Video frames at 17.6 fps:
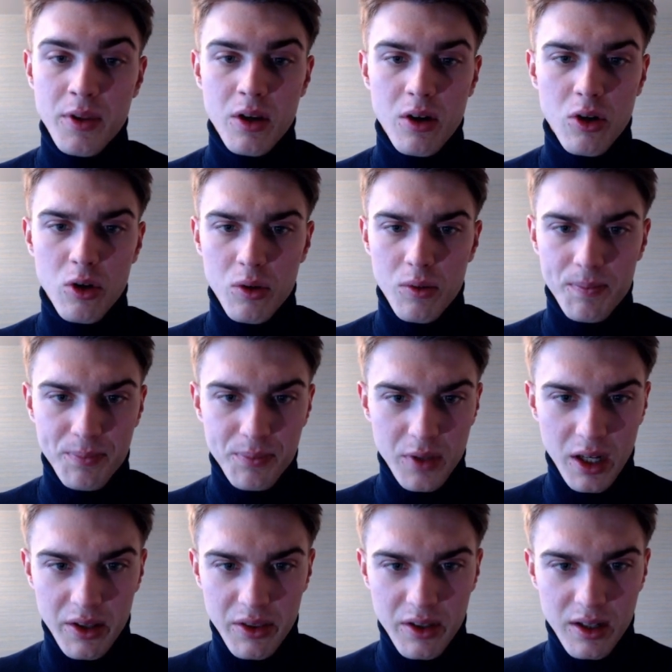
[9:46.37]
Oh,
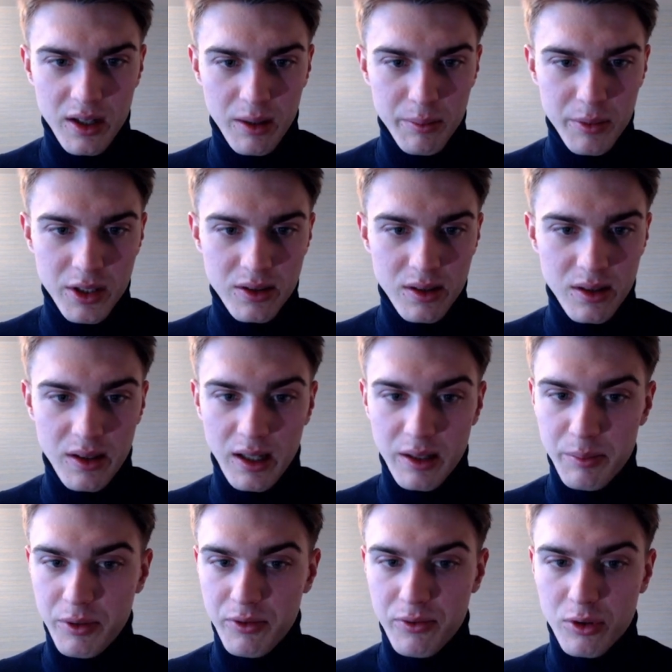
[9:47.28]
I think I missed that
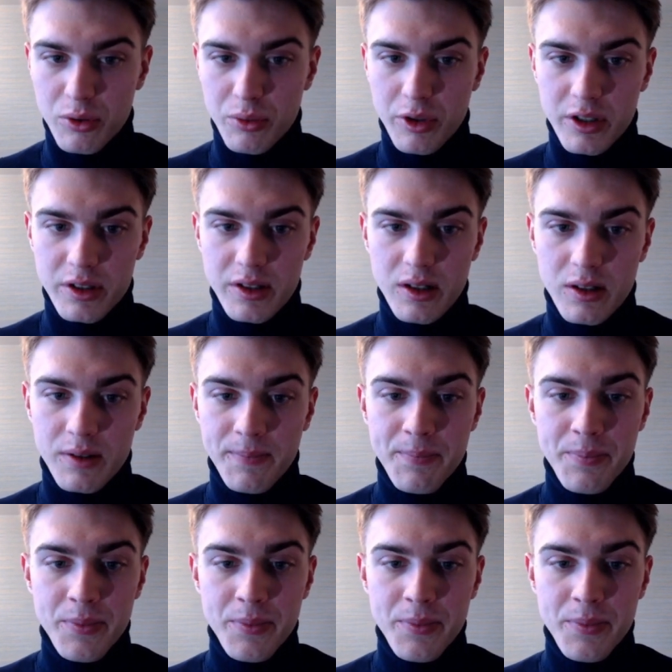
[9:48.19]
knight b4 works here.